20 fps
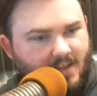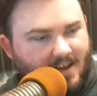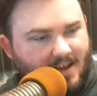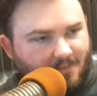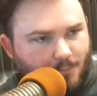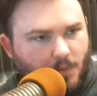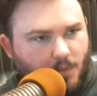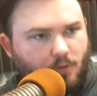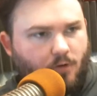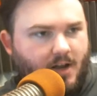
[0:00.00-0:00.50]

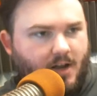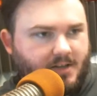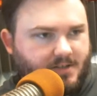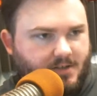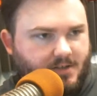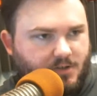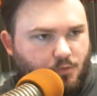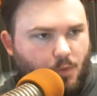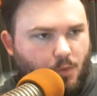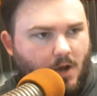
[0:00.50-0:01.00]
they've
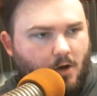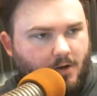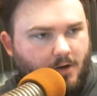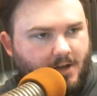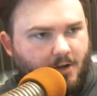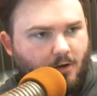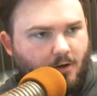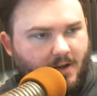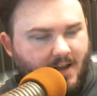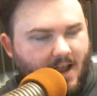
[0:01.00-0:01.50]
progressed as well
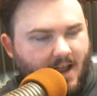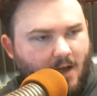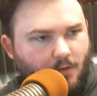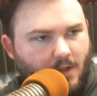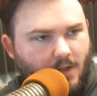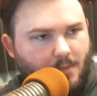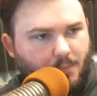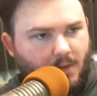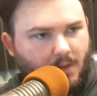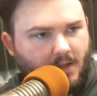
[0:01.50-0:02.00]
here and how
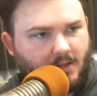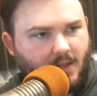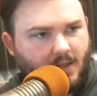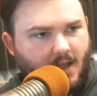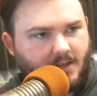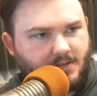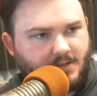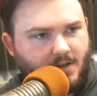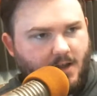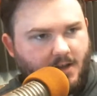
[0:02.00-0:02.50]
they played
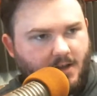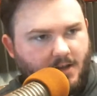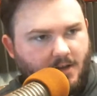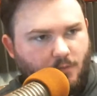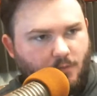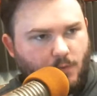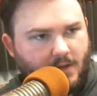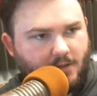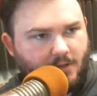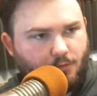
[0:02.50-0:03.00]
last night
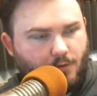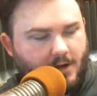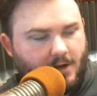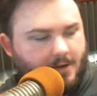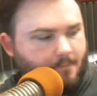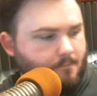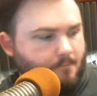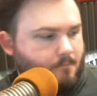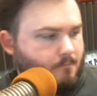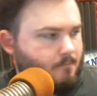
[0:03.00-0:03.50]
in week 3?